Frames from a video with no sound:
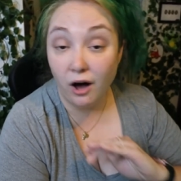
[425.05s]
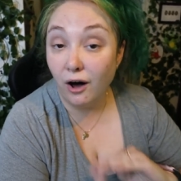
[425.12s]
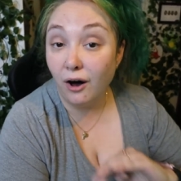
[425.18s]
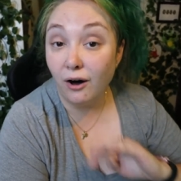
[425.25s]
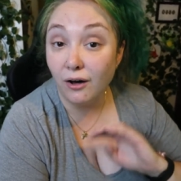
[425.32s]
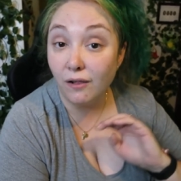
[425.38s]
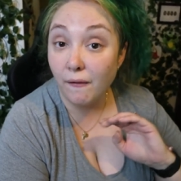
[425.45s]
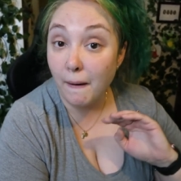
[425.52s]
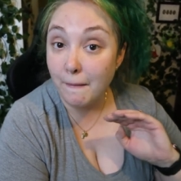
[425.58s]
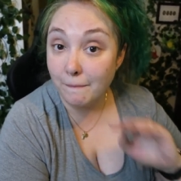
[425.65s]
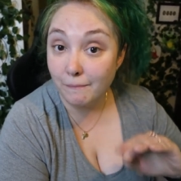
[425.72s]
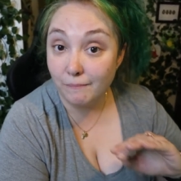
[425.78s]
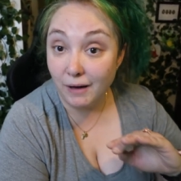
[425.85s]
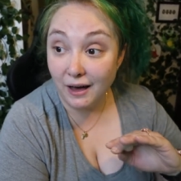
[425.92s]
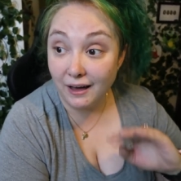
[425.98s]
All
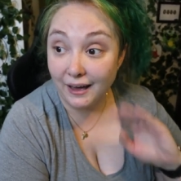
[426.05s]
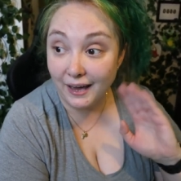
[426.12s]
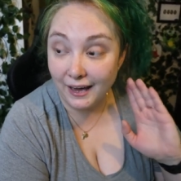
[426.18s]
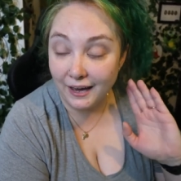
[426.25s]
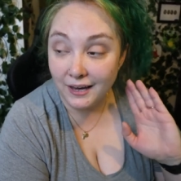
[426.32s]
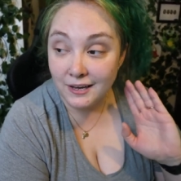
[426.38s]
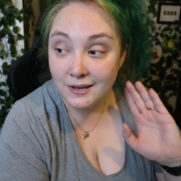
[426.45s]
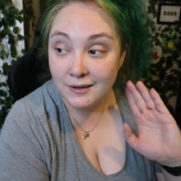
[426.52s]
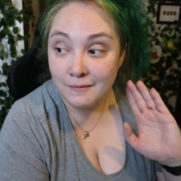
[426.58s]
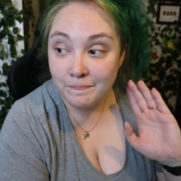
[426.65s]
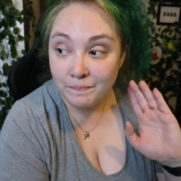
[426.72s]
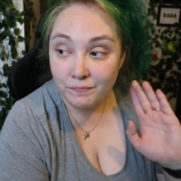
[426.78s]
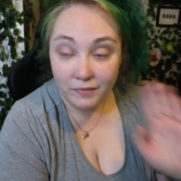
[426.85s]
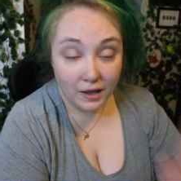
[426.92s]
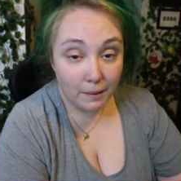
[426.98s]
my
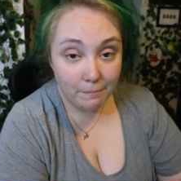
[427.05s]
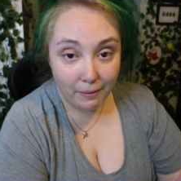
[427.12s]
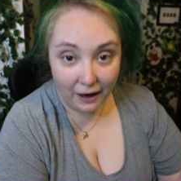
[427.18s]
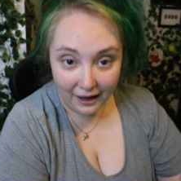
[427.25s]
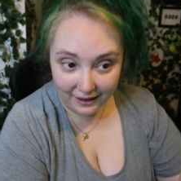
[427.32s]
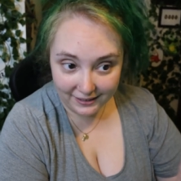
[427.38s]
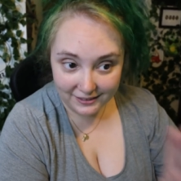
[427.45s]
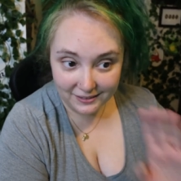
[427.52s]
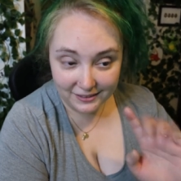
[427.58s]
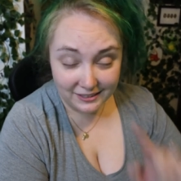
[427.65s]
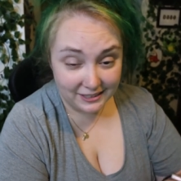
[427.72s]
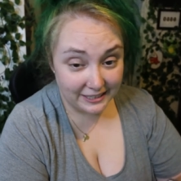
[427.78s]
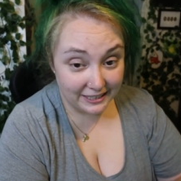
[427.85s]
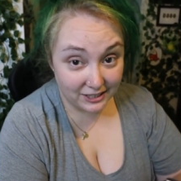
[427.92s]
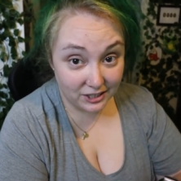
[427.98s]
pun
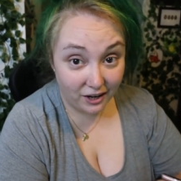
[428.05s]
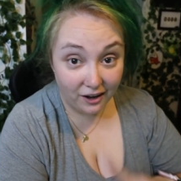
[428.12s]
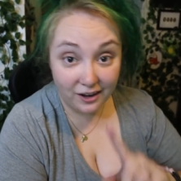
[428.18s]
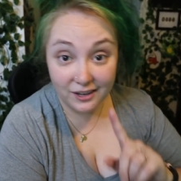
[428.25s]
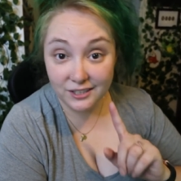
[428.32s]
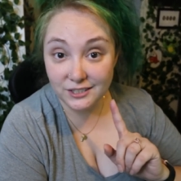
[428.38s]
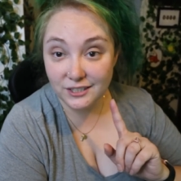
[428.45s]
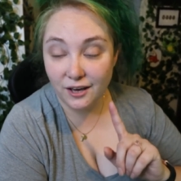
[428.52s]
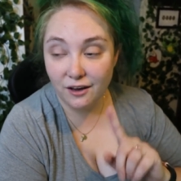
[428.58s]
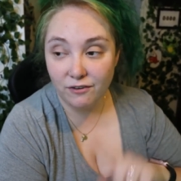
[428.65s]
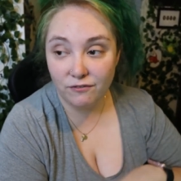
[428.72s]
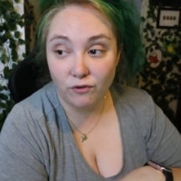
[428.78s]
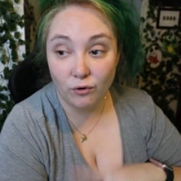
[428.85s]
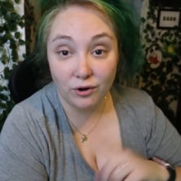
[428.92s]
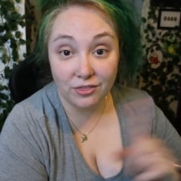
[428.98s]
TikToks
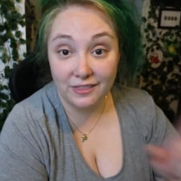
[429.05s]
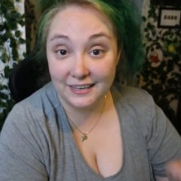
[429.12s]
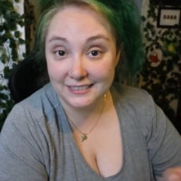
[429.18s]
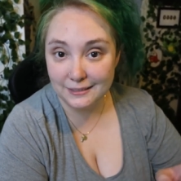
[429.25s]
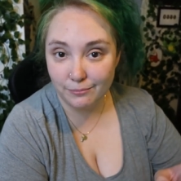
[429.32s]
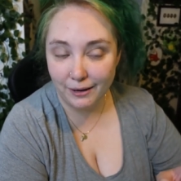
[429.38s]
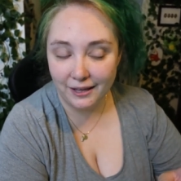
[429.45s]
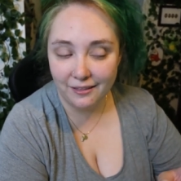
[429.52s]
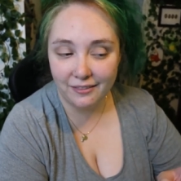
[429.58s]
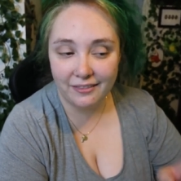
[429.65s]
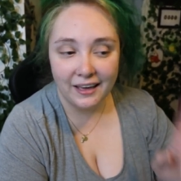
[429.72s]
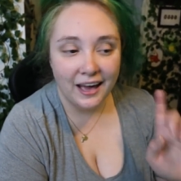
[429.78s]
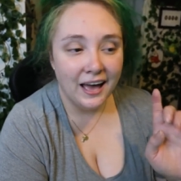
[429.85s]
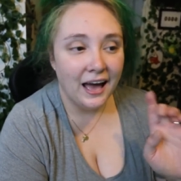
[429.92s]
for this month.